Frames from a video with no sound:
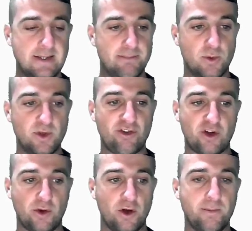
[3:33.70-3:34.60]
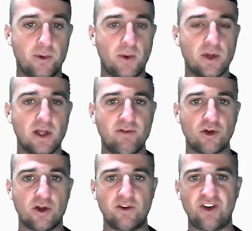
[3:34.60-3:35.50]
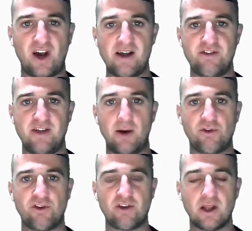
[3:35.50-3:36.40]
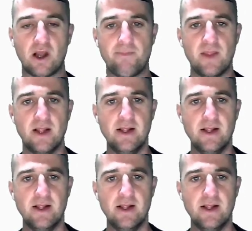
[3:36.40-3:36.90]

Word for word: But we just don't know. But we will have a look at the charts now to see... Um,